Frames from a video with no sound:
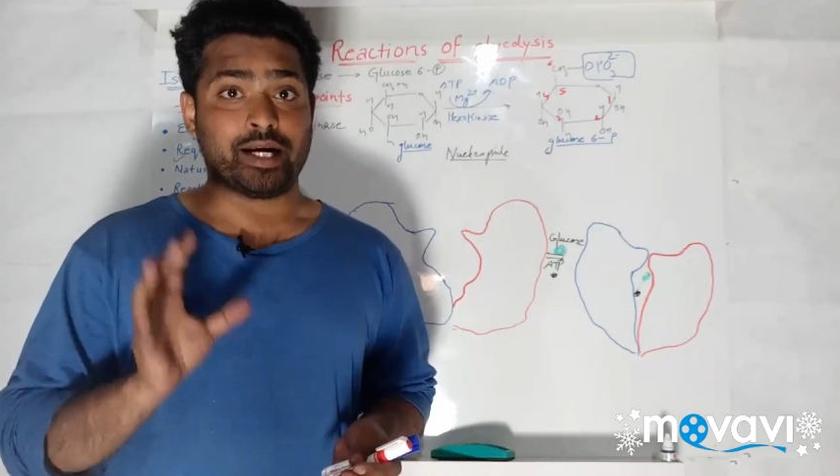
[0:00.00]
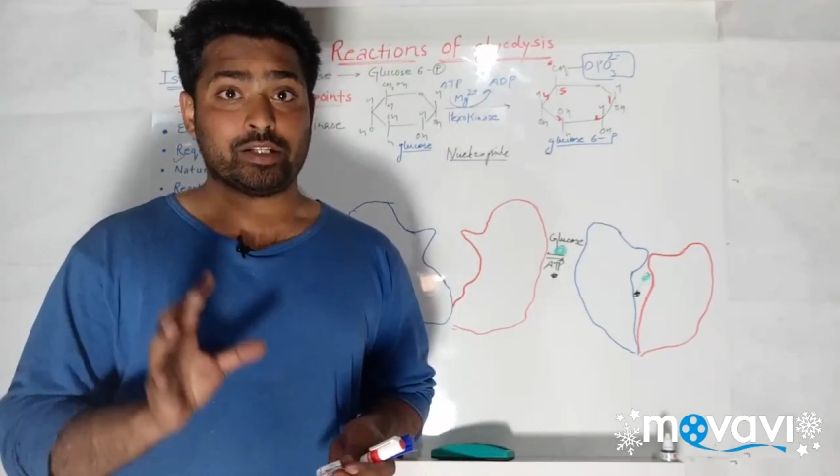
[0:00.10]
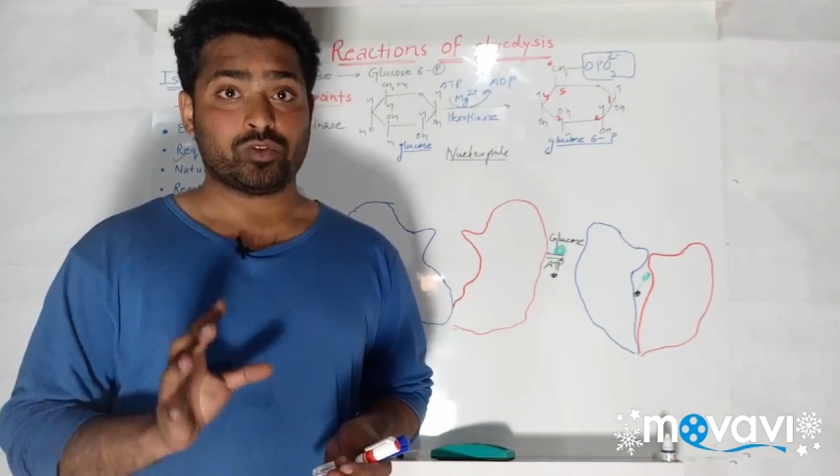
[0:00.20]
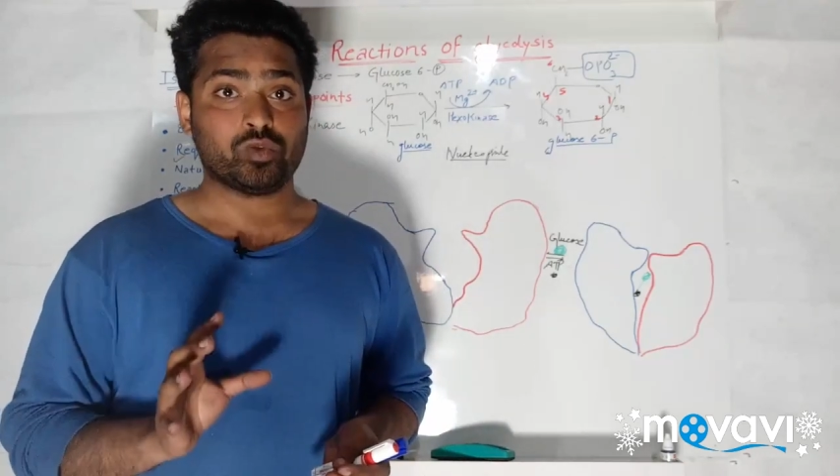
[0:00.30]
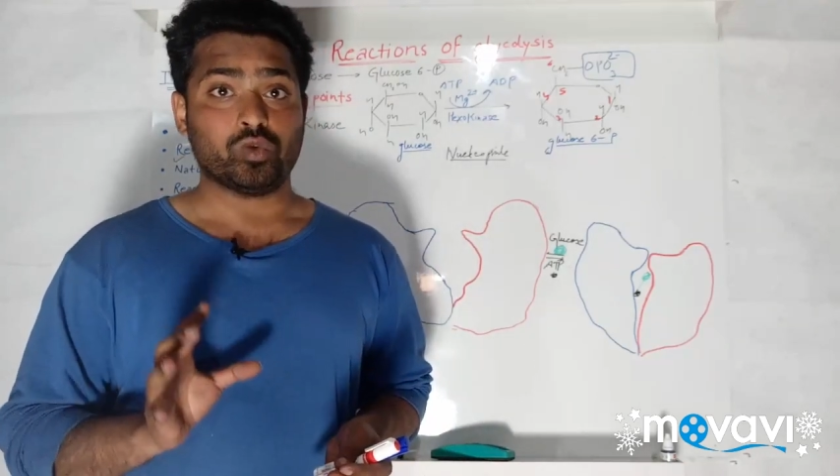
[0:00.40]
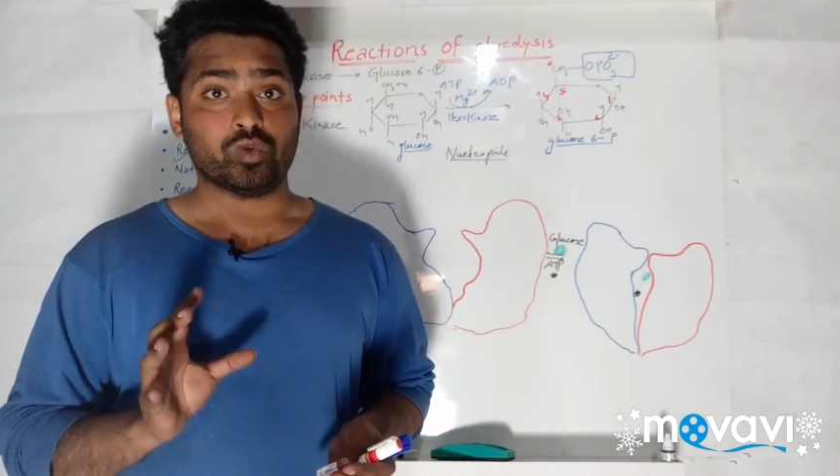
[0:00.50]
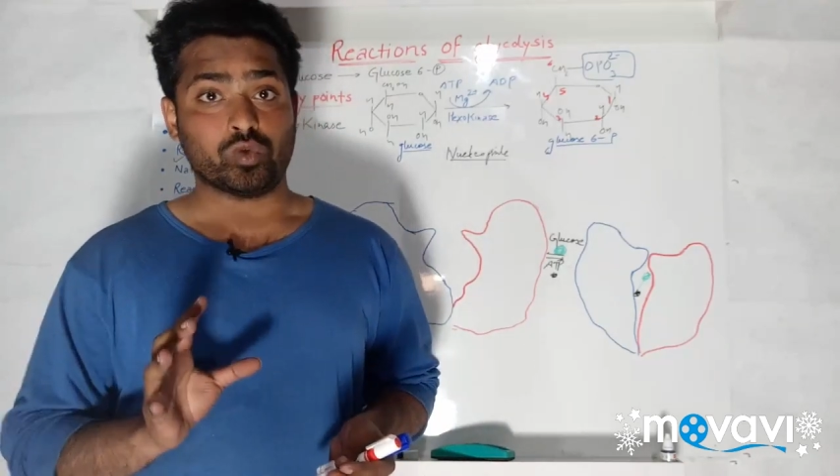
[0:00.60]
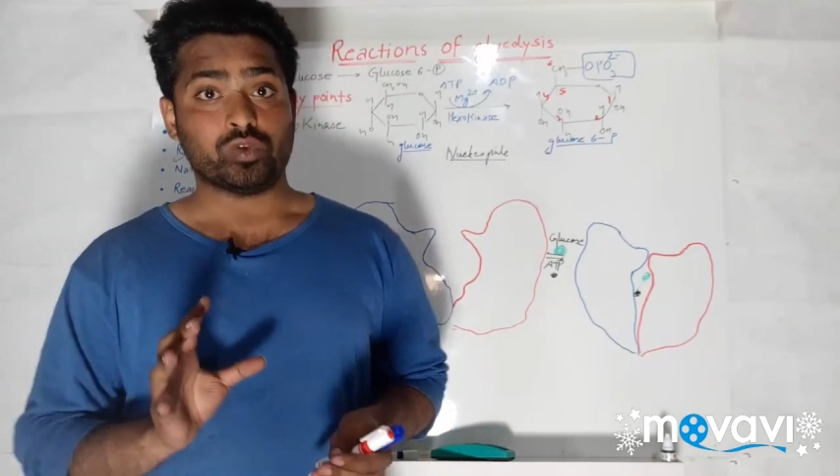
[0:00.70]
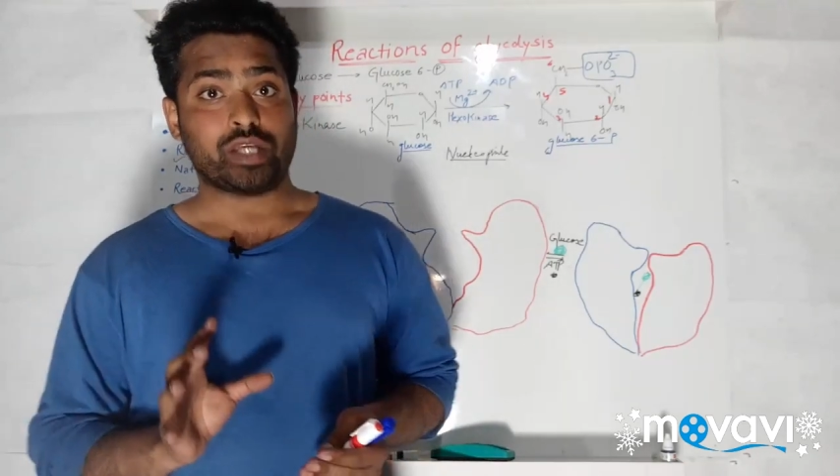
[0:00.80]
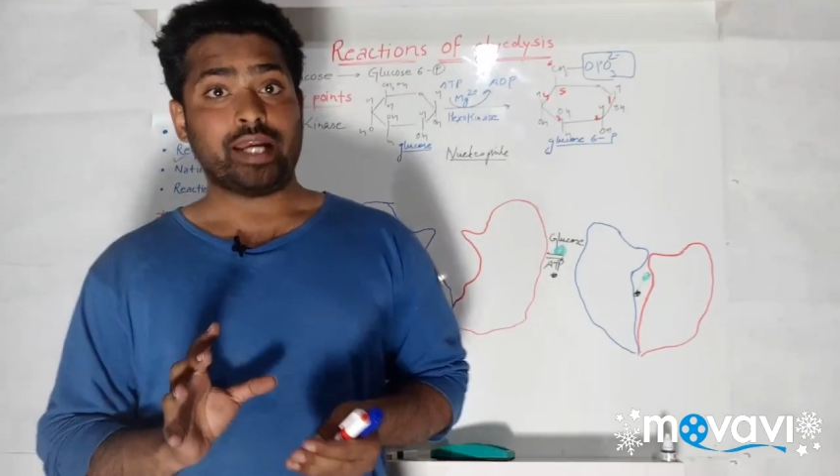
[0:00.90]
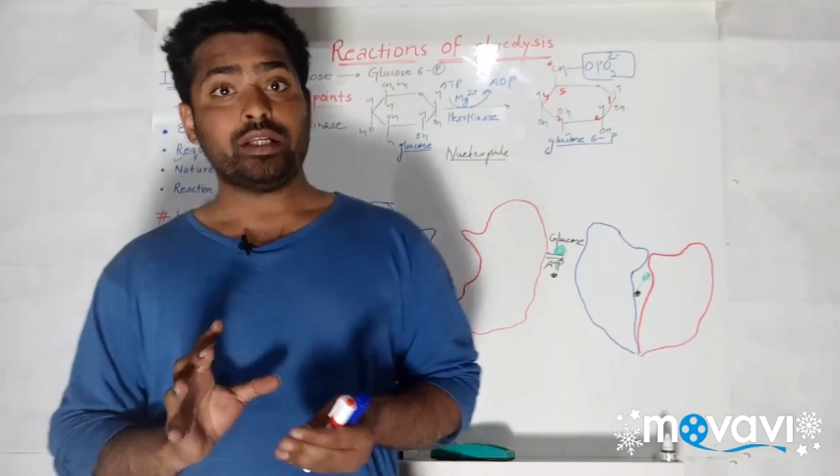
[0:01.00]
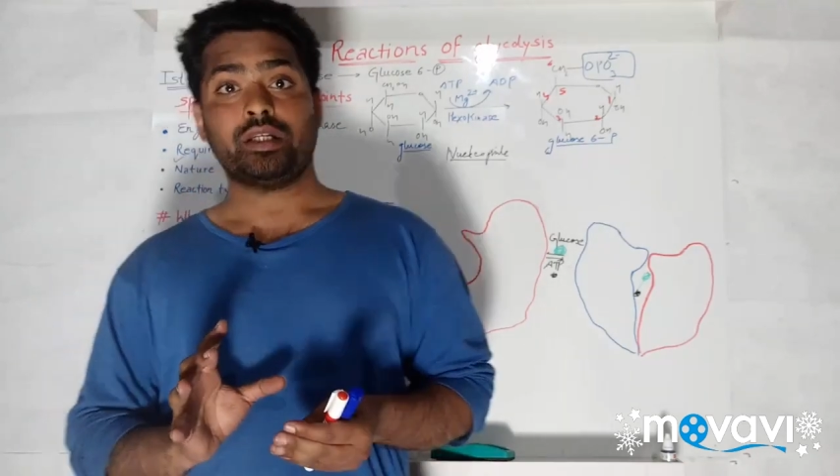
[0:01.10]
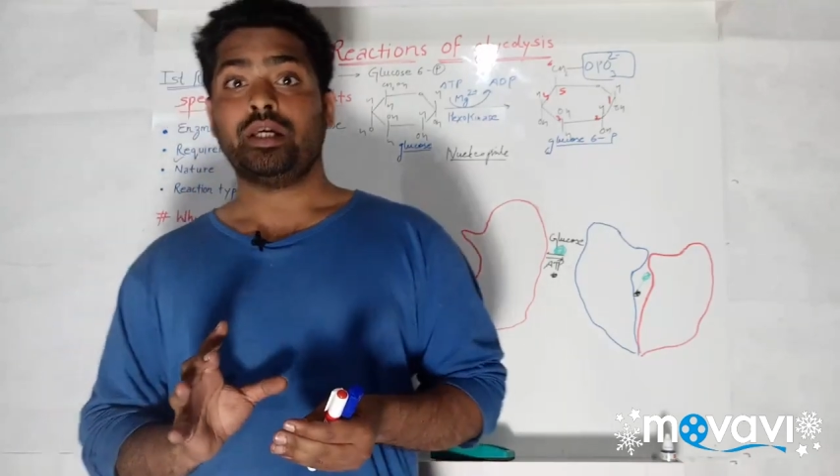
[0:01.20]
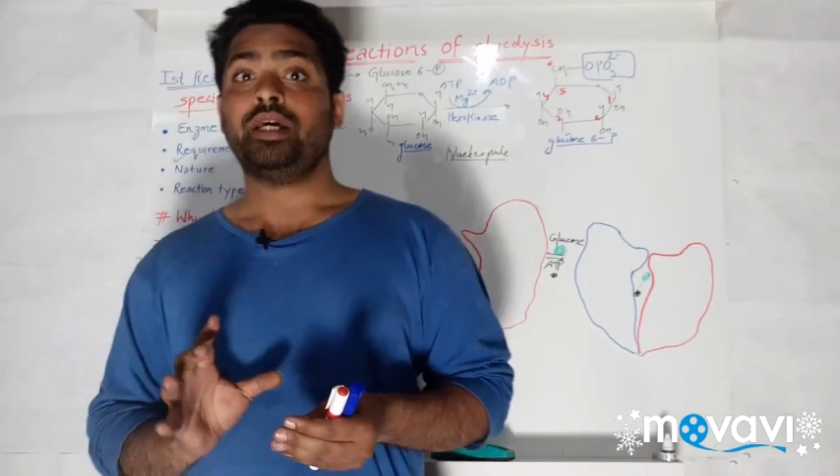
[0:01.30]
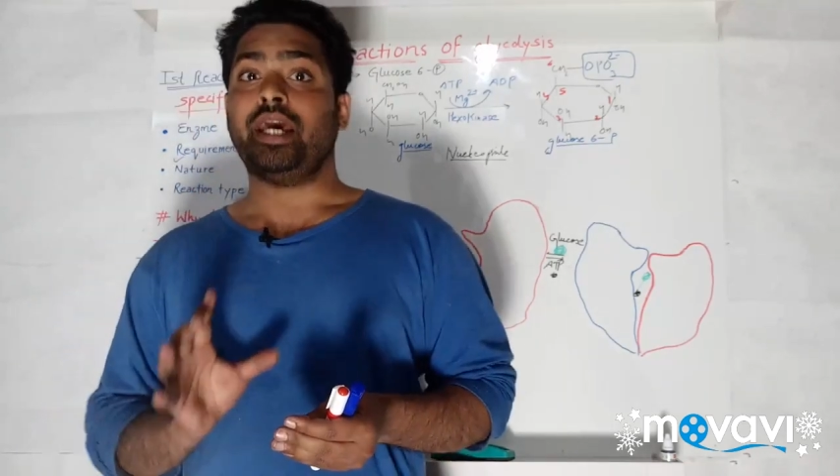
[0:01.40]
binds to glucose and
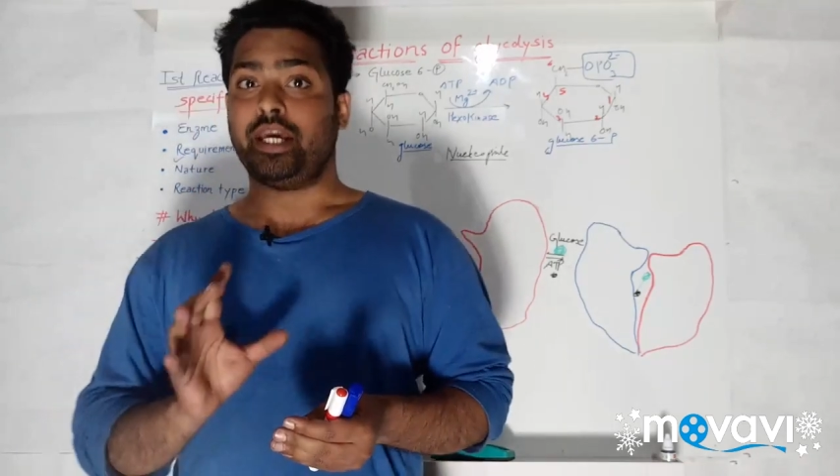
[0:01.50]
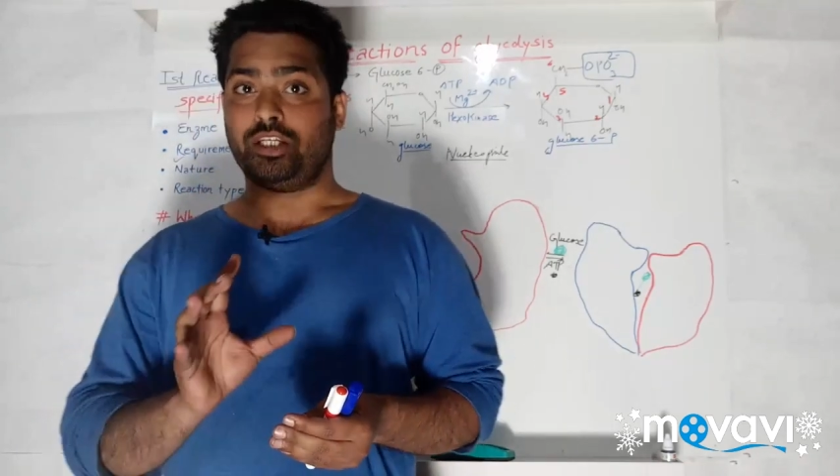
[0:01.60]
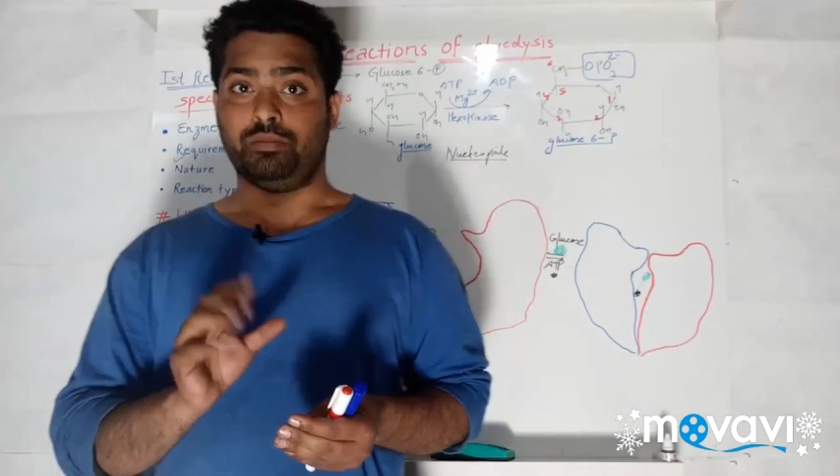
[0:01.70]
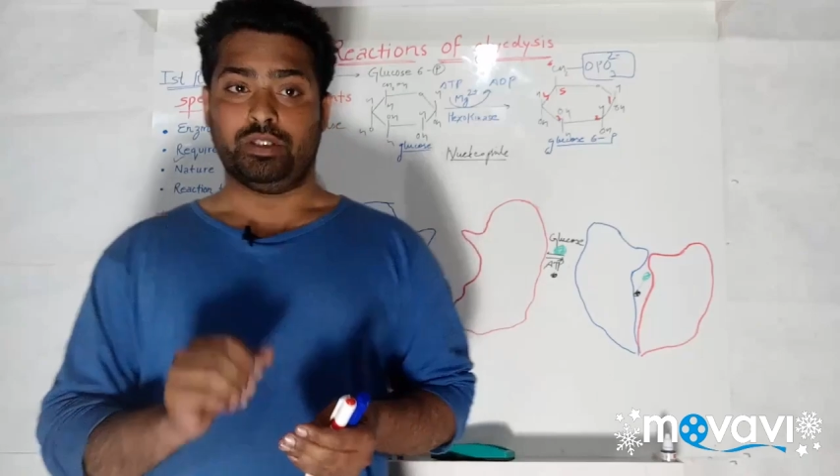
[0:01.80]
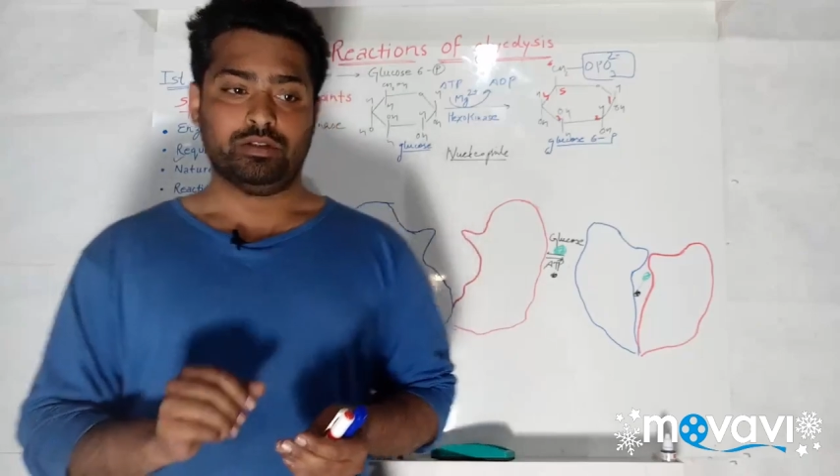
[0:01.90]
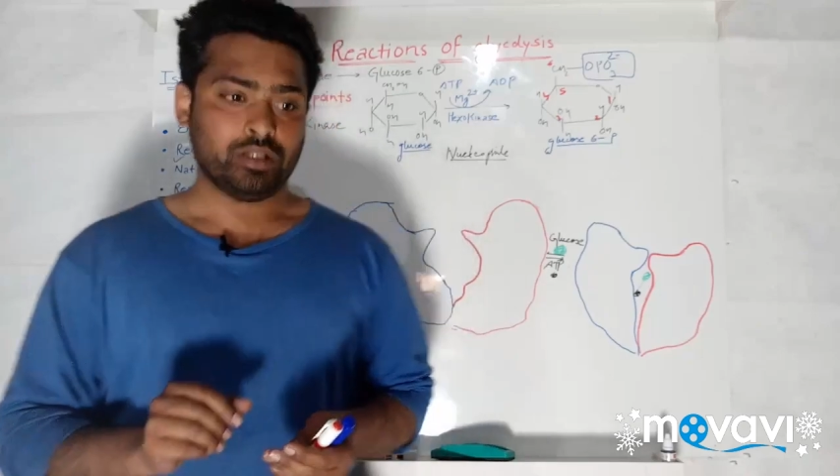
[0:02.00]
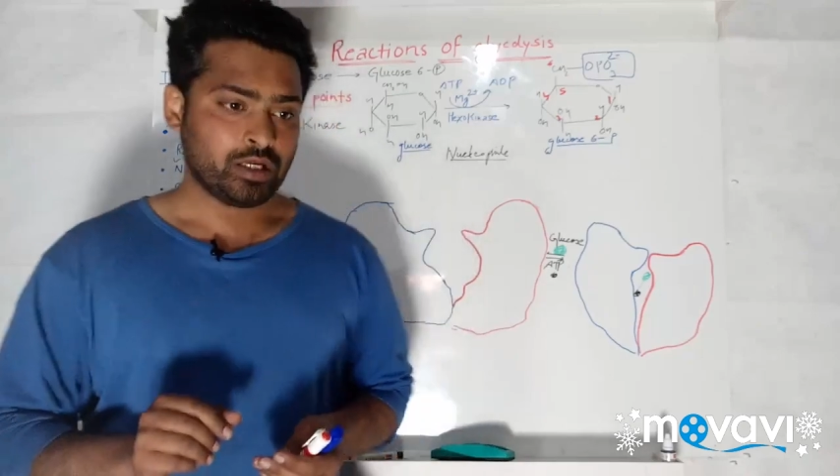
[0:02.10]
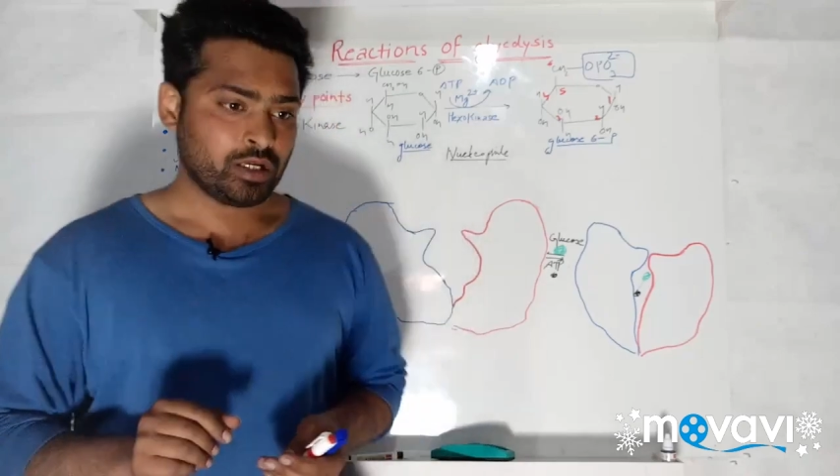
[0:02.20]
ATP.